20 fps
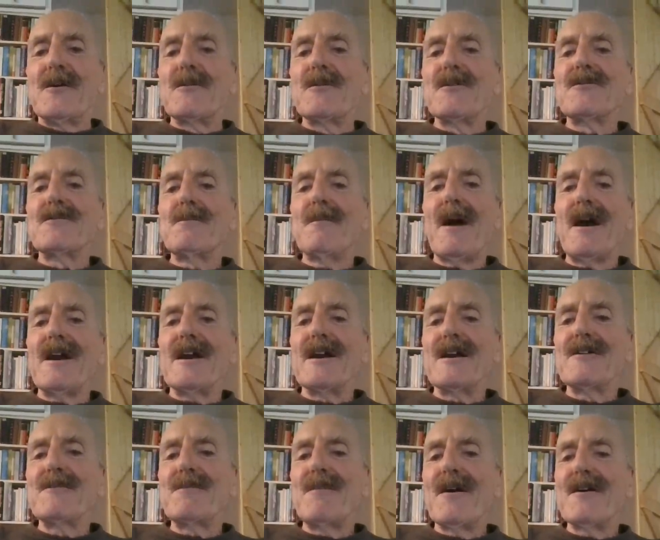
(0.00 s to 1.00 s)
was
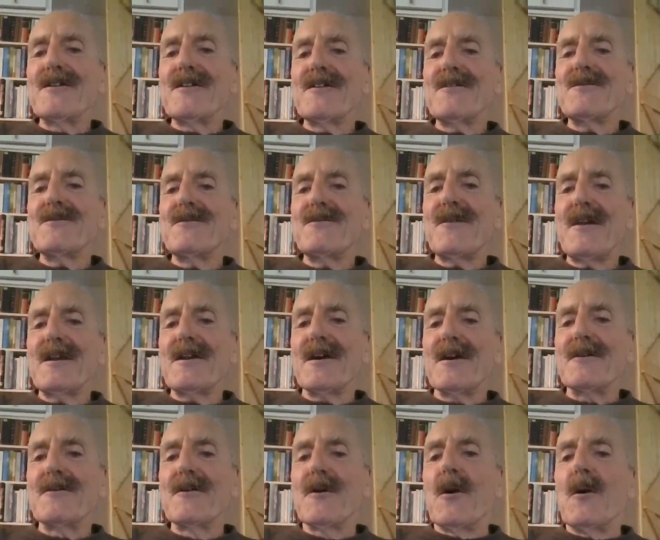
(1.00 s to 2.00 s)
made by this
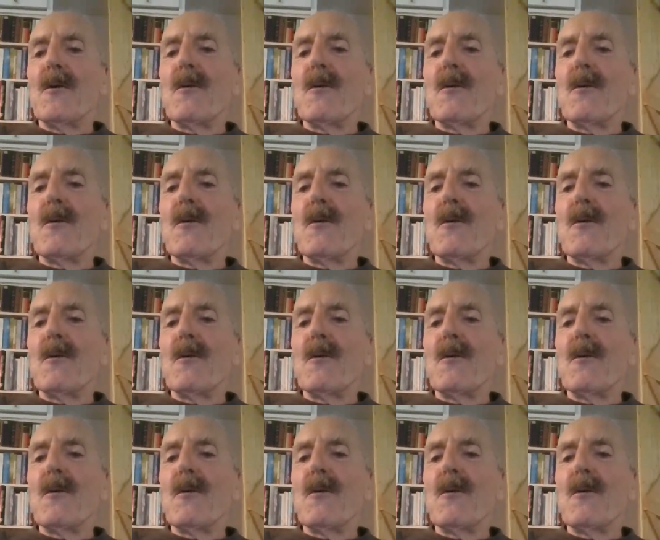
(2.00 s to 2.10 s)
fellow